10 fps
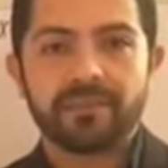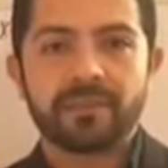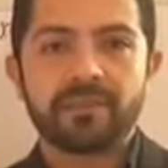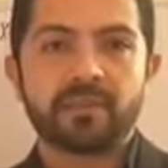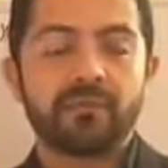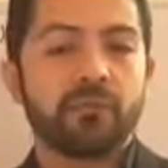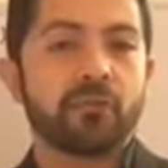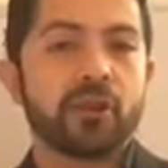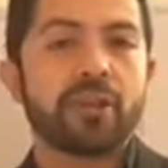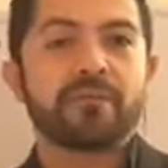So, if you're
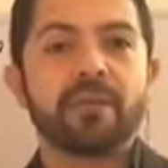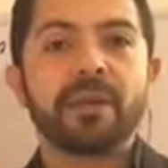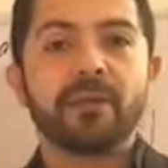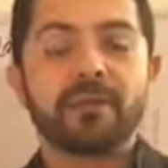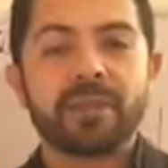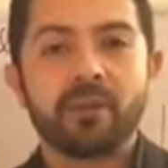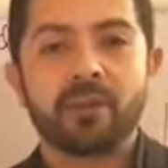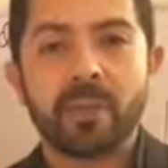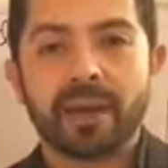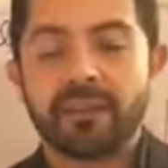not familiar with Niccolo
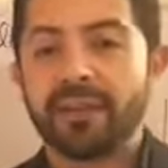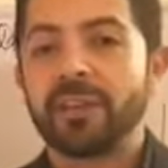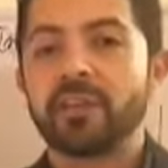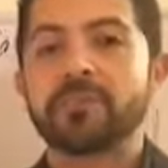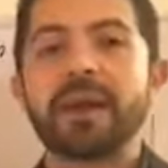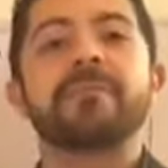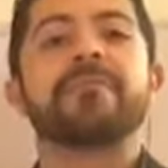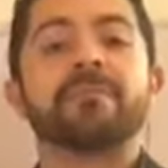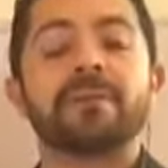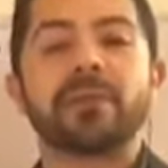Machiavelli, you might be
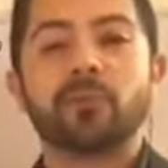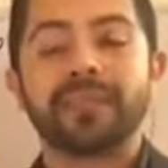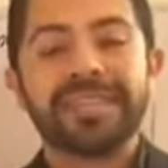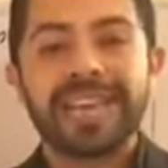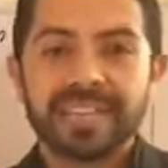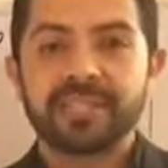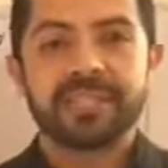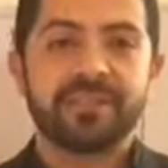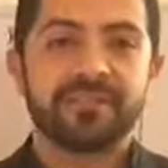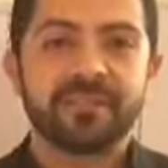familiar with the
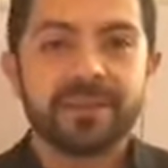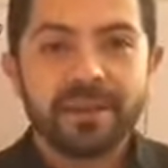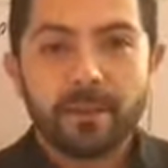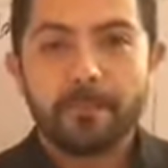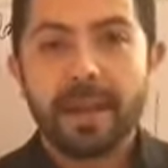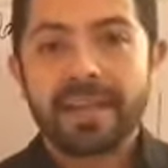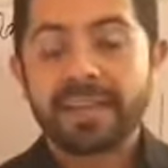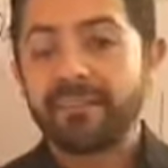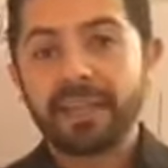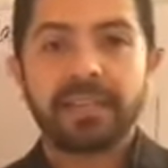adjective
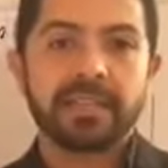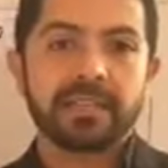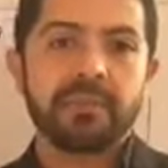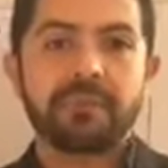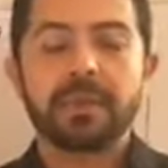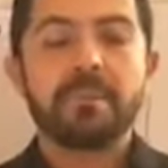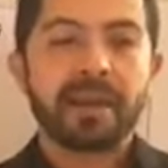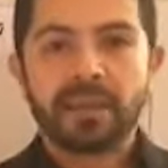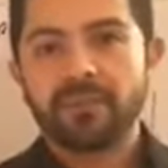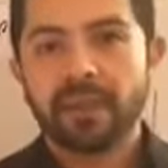Machiavellian, something
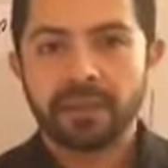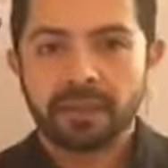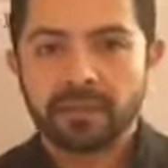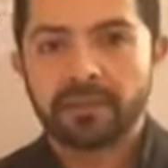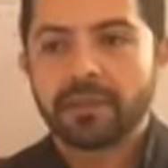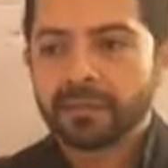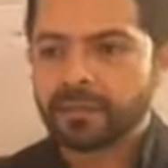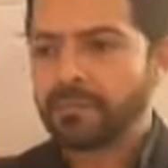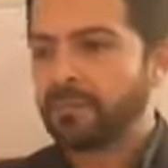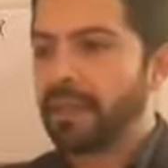Machiavellian,
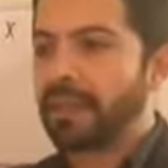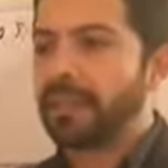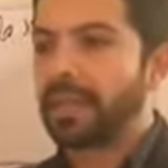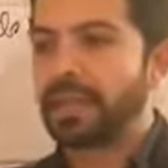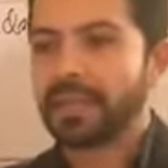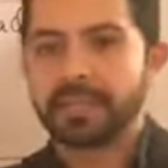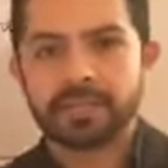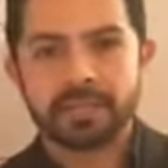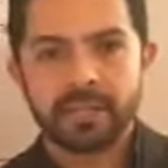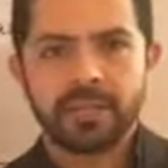something that
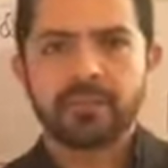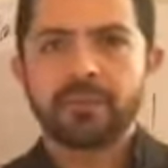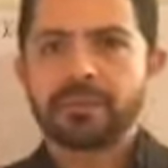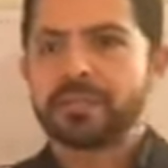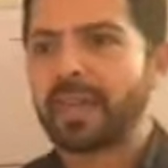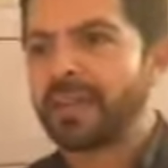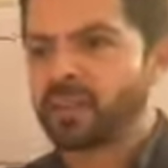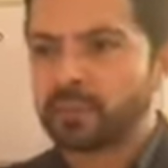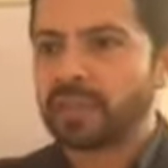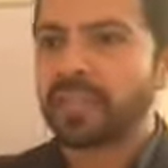it's kind of
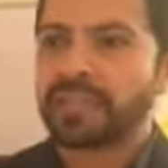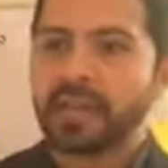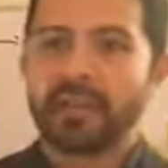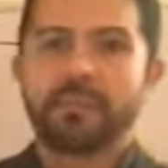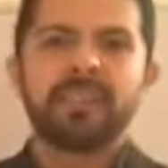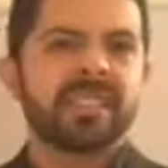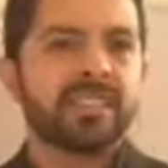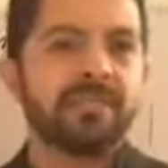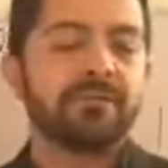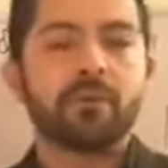tricky and kind of
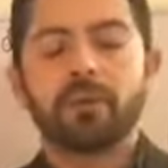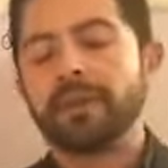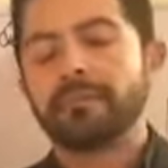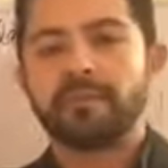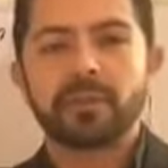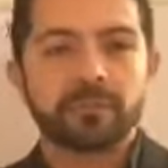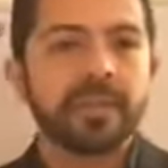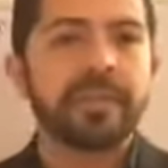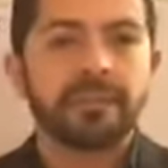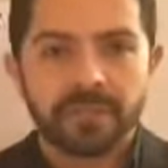deceitful. And there's
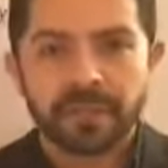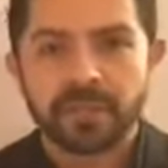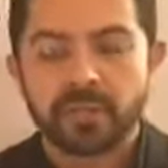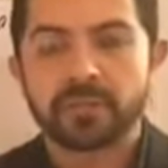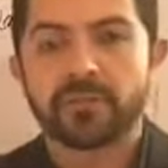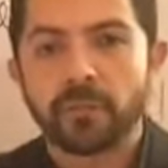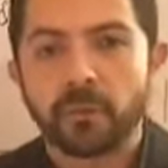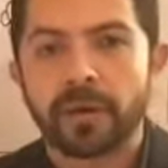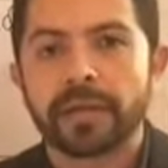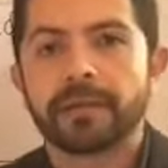many definitions
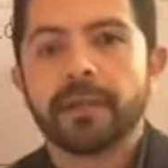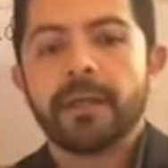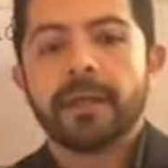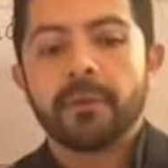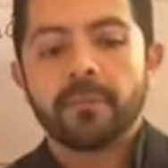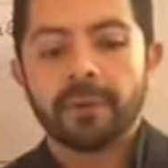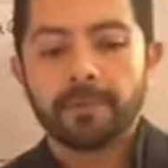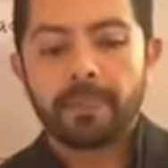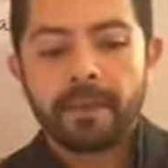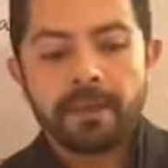for it,
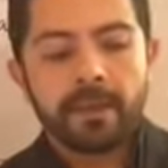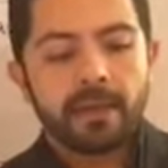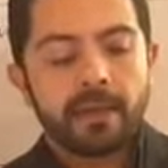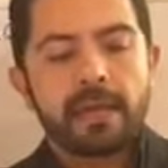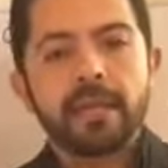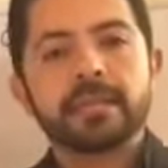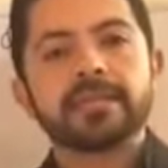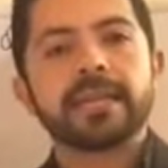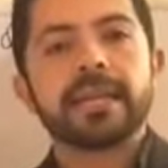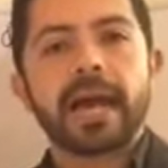but he is
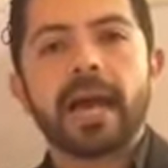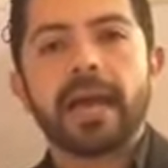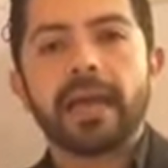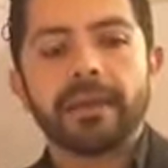the guy